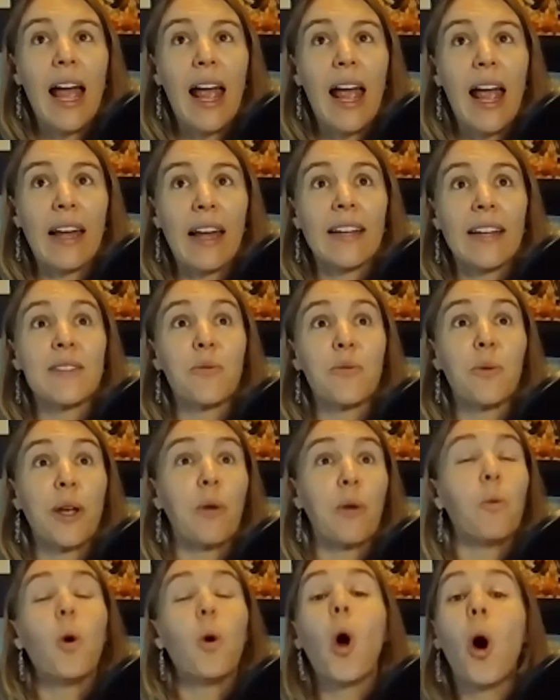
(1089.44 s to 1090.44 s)
And
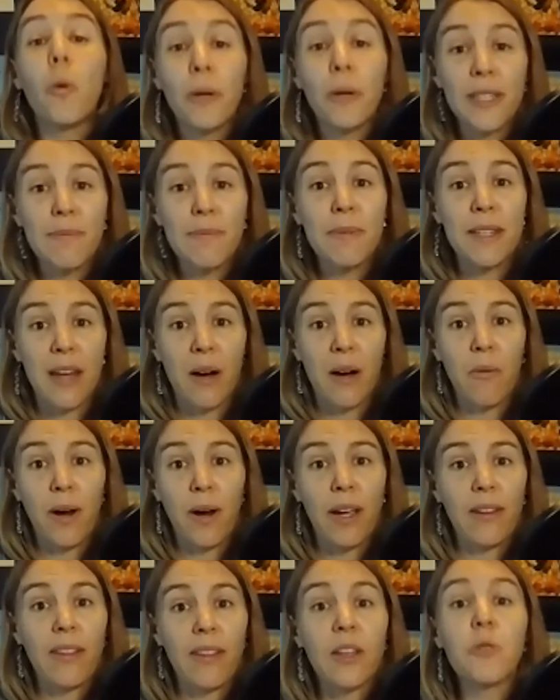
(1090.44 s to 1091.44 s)
it will always be that
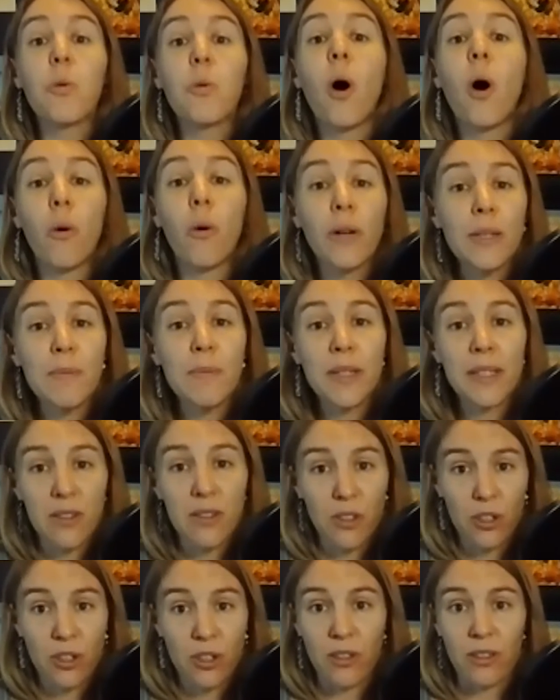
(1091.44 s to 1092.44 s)
way. Things will always be
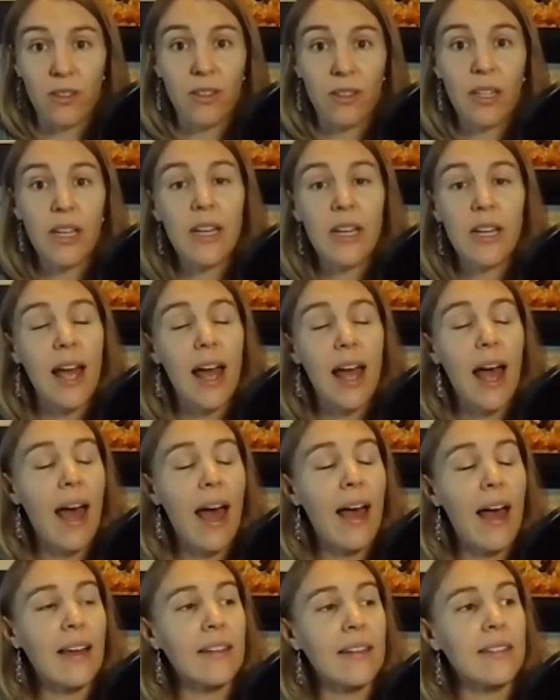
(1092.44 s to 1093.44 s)
uncertain.
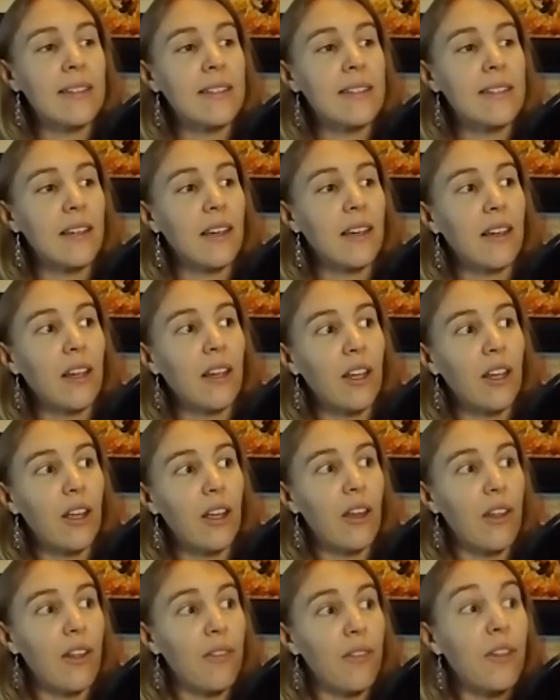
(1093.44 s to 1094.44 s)
And
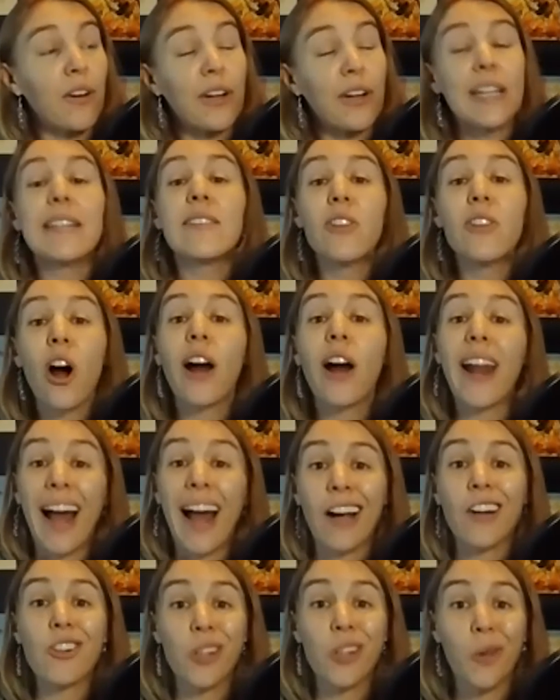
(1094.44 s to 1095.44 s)
there is not
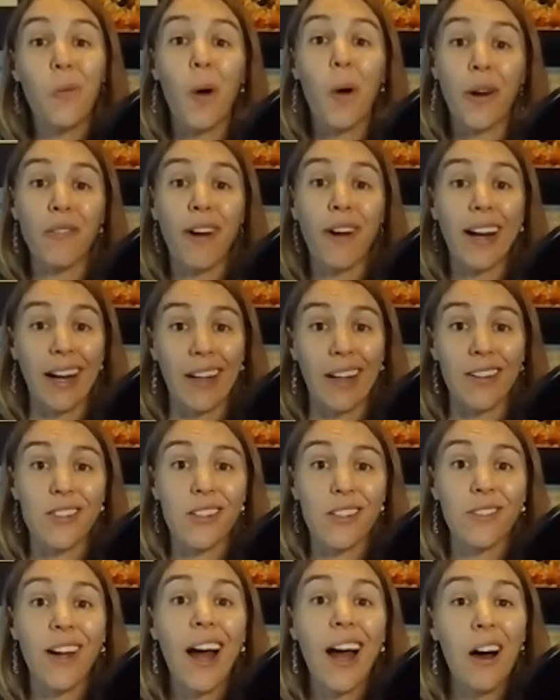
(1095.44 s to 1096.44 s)
actually one right
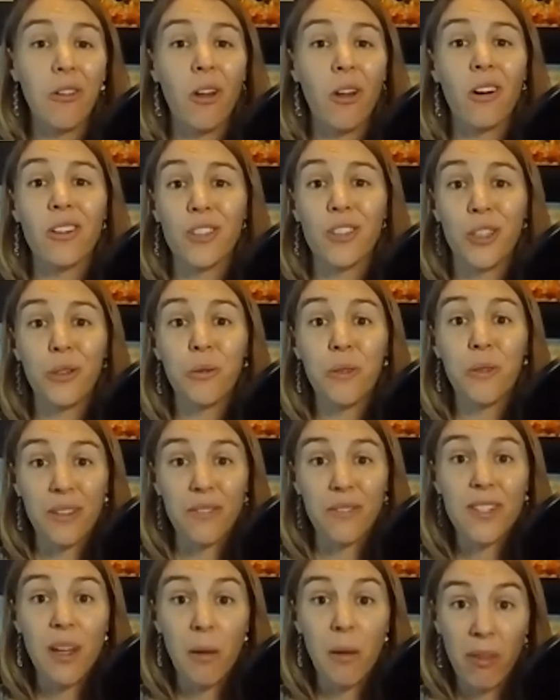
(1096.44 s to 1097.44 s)
answer of how long do you
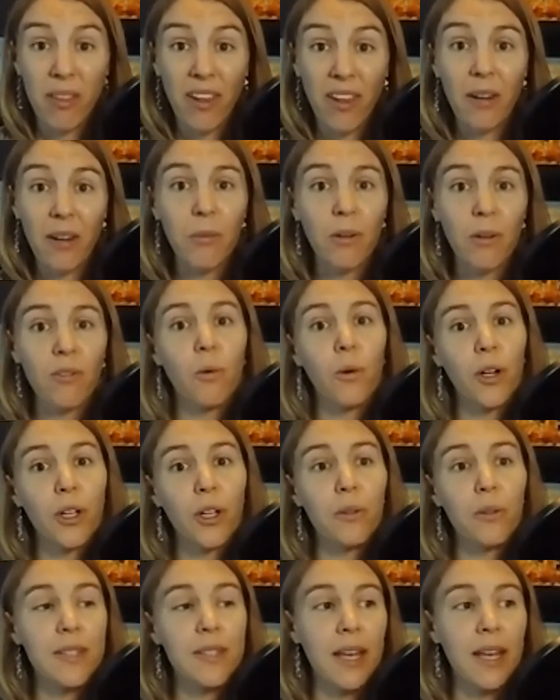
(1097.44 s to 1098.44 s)
give something before
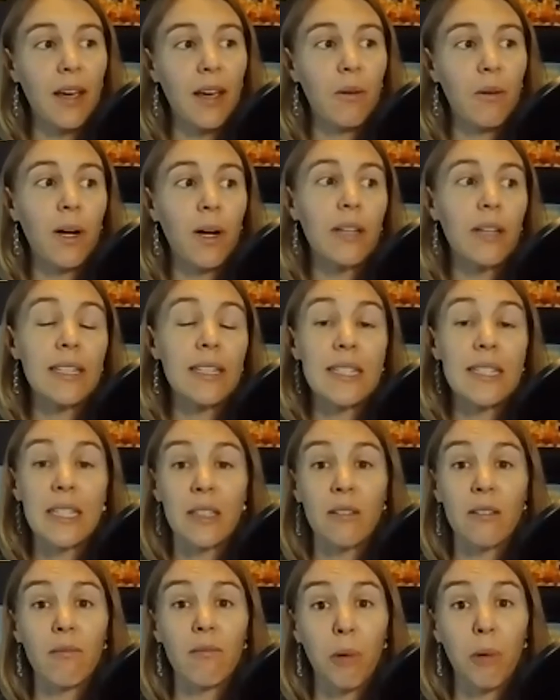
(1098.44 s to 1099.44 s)
you say, well, it
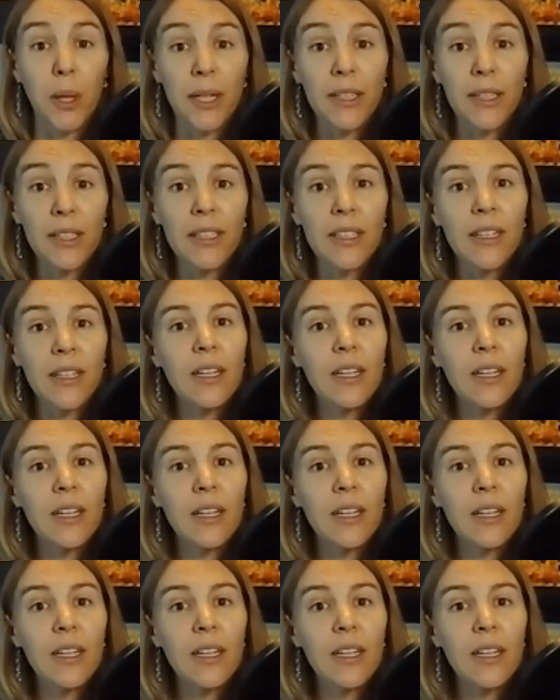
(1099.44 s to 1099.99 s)
didn't work.